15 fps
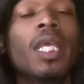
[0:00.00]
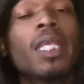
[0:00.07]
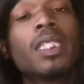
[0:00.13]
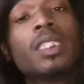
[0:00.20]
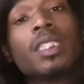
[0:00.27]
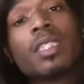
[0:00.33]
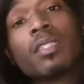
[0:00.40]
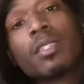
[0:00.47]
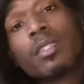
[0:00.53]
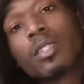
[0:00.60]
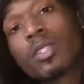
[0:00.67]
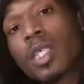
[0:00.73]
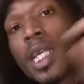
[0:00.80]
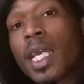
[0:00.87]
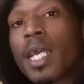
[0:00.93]
is just
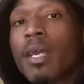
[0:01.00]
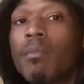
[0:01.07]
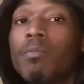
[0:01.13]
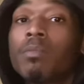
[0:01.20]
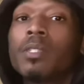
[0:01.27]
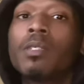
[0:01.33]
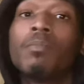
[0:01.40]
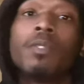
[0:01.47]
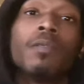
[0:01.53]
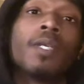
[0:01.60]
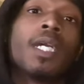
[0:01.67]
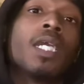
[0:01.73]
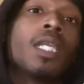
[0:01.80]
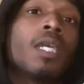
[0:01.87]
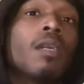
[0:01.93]
subscribe to me
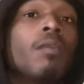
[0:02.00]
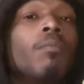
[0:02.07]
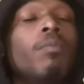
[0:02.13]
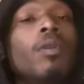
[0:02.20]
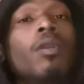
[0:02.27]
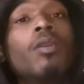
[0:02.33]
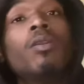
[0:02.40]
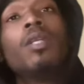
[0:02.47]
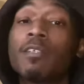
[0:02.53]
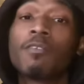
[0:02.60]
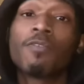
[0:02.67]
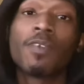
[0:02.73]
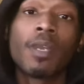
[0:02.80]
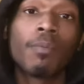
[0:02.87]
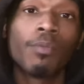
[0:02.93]
right now, bro.
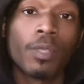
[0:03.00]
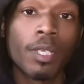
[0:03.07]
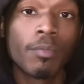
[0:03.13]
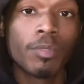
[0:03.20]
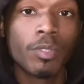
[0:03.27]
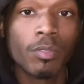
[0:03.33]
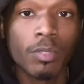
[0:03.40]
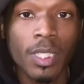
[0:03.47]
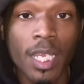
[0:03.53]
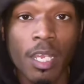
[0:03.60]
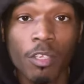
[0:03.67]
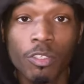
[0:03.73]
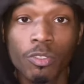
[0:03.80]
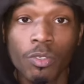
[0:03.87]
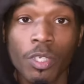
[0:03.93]
It's February
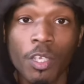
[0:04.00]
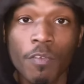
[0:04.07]
2024.